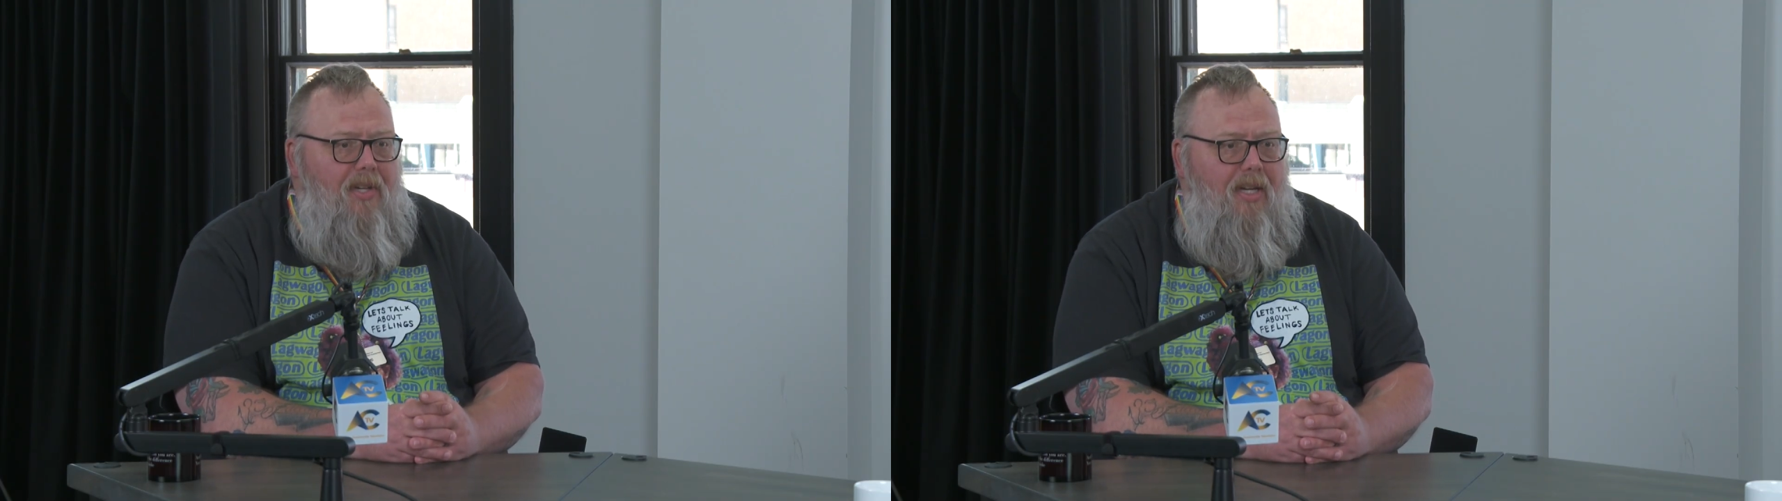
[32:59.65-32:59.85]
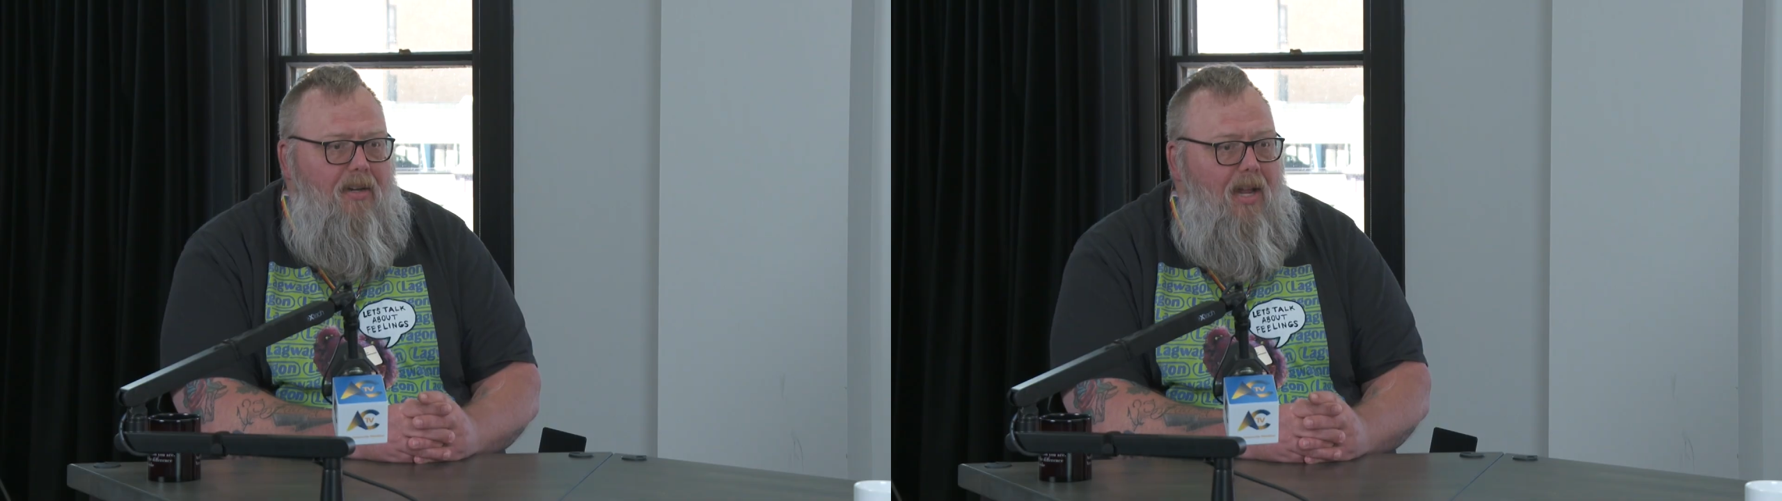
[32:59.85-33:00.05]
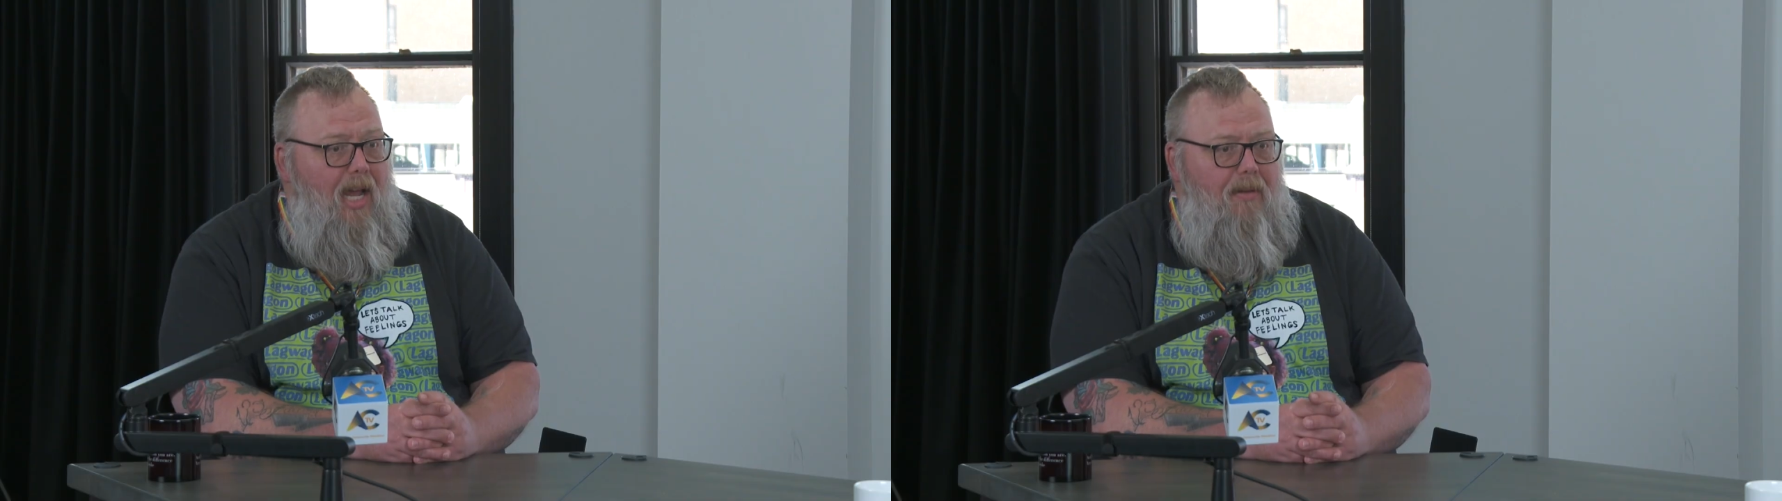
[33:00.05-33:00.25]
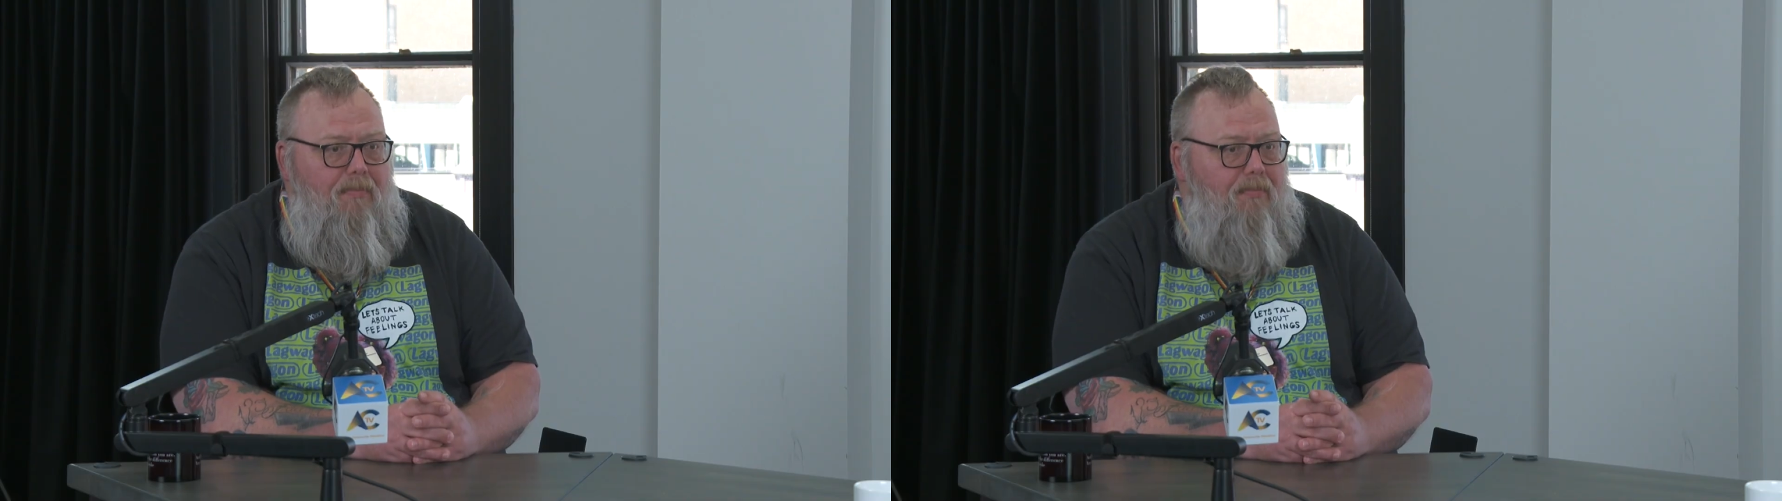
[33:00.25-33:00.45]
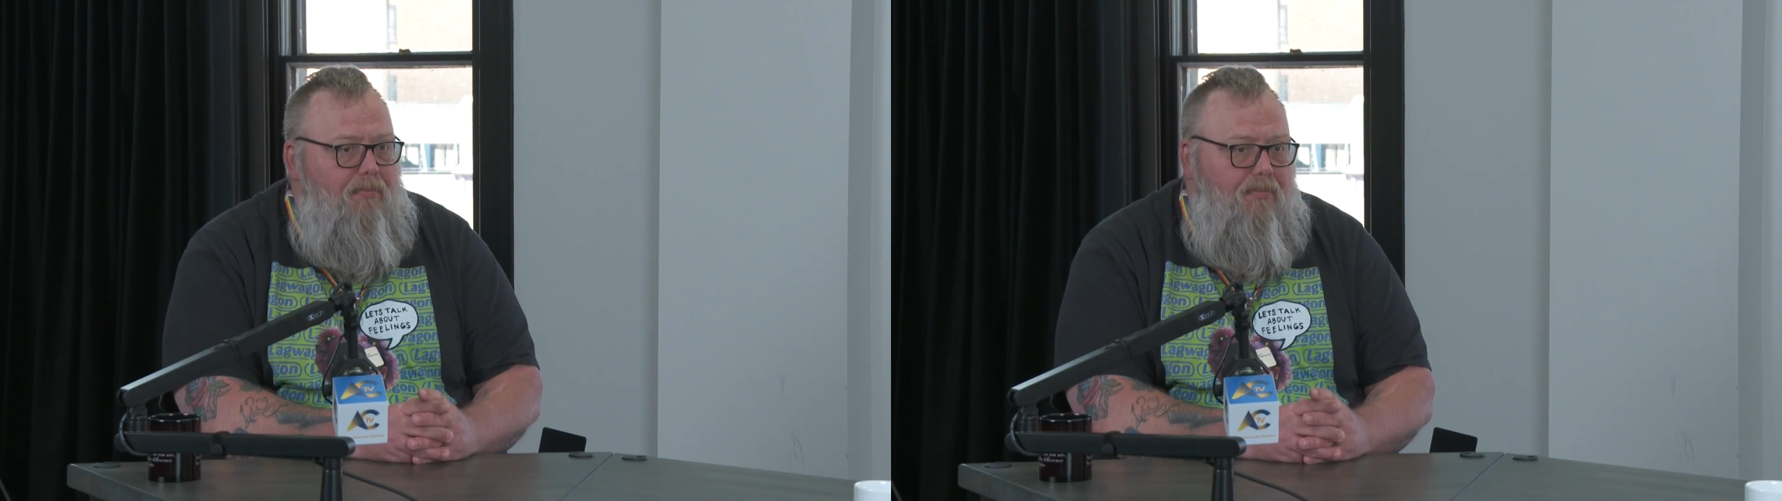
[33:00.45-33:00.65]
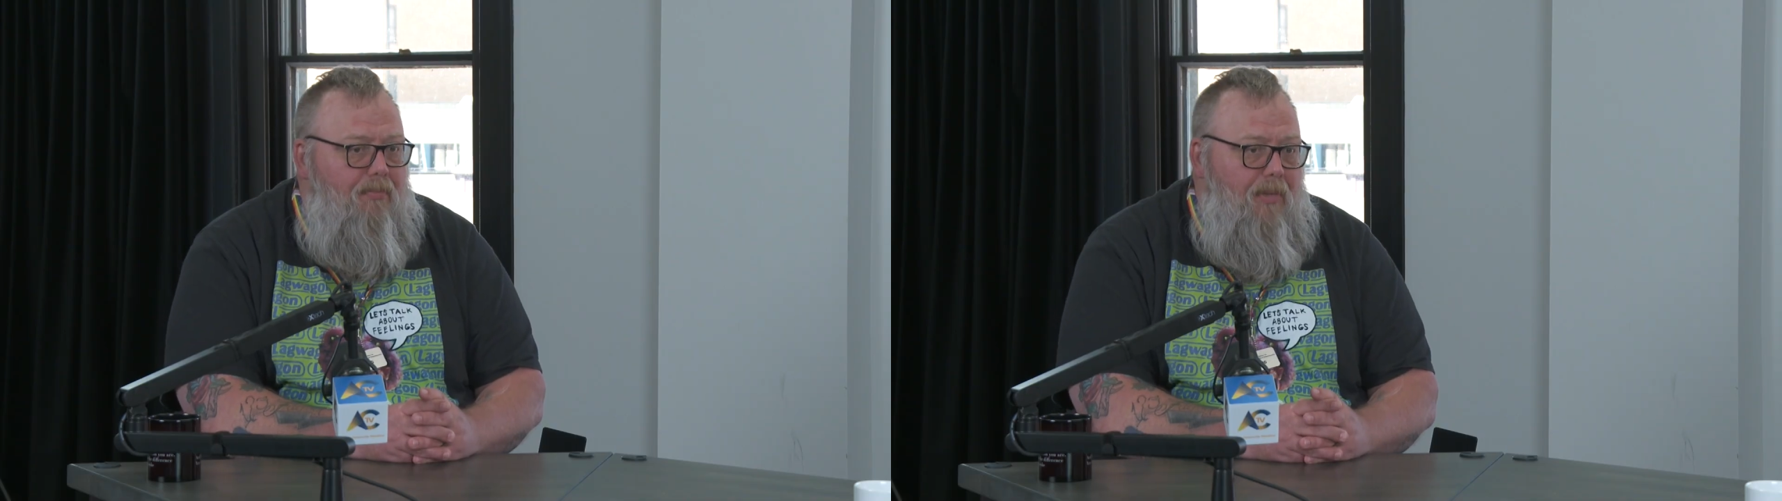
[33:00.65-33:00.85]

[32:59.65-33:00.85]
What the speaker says: that I'm